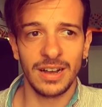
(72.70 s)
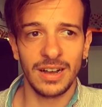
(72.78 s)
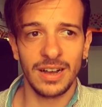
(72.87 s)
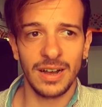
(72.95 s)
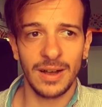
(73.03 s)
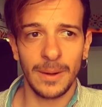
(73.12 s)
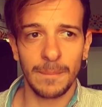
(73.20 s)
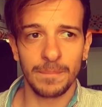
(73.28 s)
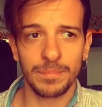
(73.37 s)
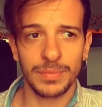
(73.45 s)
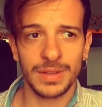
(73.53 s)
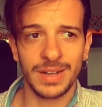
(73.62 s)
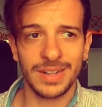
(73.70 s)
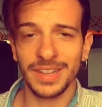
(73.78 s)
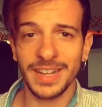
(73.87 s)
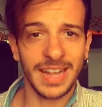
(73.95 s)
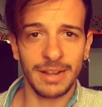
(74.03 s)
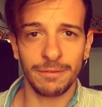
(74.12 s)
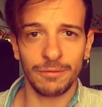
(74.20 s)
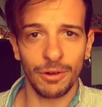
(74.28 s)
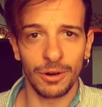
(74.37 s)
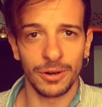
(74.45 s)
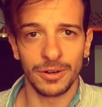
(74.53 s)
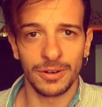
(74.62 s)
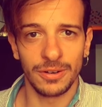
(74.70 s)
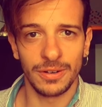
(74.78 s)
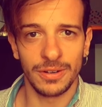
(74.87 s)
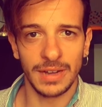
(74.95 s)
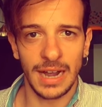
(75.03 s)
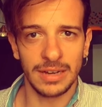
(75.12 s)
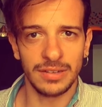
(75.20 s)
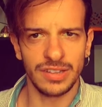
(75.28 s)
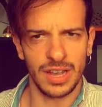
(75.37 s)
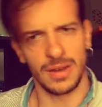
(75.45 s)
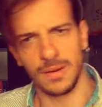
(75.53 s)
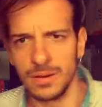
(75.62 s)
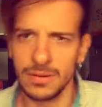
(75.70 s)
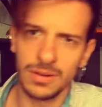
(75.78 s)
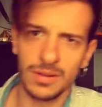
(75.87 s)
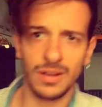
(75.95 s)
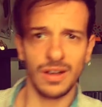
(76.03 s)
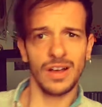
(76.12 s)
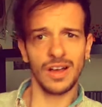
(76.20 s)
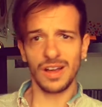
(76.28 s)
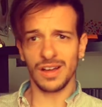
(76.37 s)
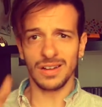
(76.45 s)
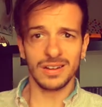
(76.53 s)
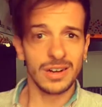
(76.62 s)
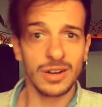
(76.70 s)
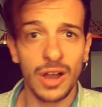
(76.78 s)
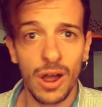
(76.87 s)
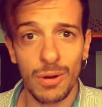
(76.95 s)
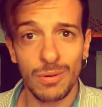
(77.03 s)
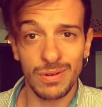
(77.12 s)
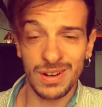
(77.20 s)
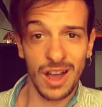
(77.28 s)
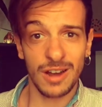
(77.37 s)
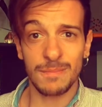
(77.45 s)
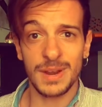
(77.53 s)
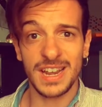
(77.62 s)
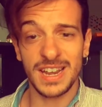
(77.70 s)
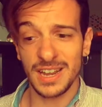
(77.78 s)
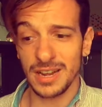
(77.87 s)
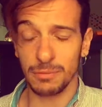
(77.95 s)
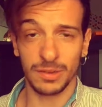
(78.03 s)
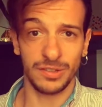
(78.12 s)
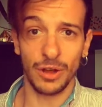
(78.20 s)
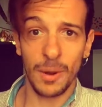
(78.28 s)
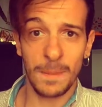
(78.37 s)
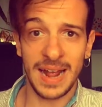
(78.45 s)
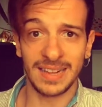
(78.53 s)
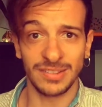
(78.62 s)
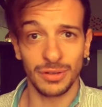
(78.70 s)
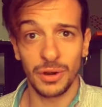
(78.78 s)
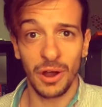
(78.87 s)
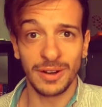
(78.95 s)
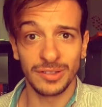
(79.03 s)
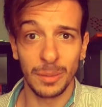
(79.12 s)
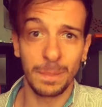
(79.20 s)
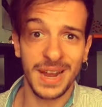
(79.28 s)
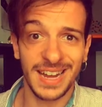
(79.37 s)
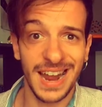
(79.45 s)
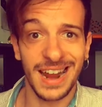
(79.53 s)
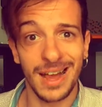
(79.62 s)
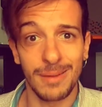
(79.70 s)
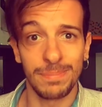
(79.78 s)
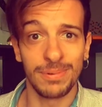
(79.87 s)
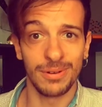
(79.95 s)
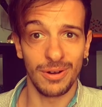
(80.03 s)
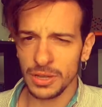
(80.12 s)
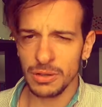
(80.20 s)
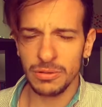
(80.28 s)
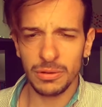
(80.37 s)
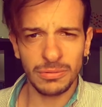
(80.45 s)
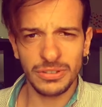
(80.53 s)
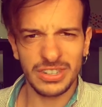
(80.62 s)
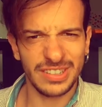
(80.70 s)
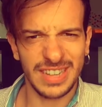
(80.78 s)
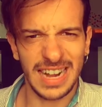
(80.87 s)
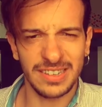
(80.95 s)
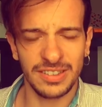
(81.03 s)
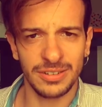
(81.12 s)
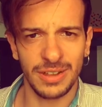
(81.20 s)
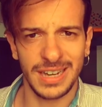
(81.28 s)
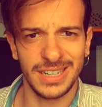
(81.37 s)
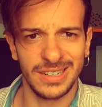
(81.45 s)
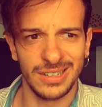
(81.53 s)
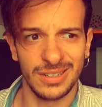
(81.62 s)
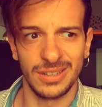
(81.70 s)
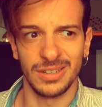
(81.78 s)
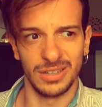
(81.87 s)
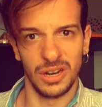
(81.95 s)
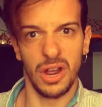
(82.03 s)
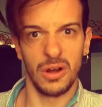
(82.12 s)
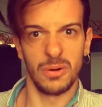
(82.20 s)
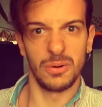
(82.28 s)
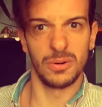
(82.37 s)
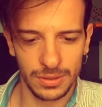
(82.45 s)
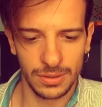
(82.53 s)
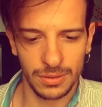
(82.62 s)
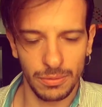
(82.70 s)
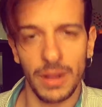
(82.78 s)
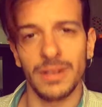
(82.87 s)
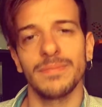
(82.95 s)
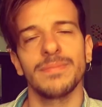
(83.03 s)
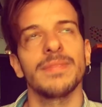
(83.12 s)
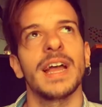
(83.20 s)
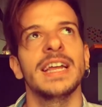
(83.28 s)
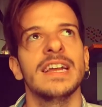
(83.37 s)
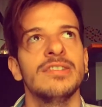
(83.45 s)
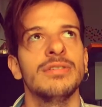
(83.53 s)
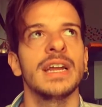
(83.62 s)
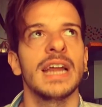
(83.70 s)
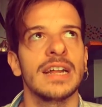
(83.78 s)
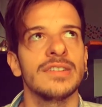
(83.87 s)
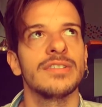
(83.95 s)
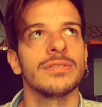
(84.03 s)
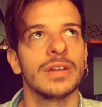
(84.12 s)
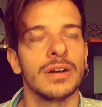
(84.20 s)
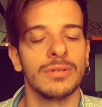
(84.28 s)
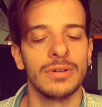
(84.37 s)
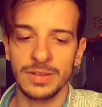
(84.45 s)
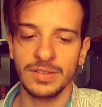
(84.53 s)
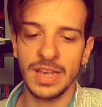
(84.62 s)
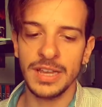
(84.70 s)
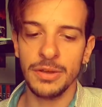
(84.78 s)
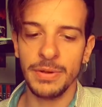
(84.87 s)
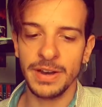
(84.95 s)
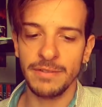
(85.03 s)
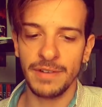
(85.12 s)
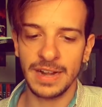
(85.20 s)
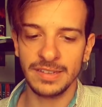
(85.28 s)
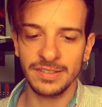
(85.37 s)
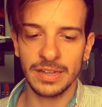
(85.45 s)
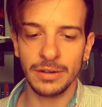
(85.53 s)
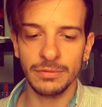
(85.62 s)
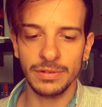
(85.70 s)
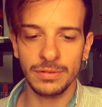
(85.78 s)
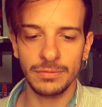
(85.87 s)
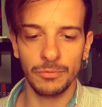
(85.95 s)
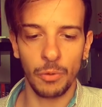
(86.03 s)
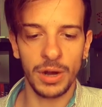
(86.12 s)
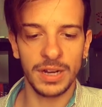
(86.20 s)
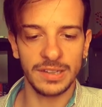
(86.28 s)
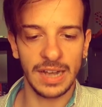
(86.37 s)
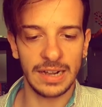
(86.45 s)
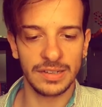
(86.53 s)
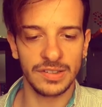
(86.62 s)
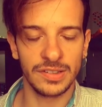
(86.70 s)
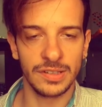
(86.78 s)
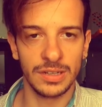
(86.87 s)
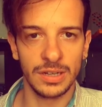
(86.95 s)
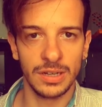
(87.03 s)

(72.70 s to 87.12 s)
clean that floor, and you say, uh-huh, no, not me, it was your mess, so you're going to pick that up. You don't just answer like, no. Well, I guess you can answer no. Thank you in advance, I don't want to dance.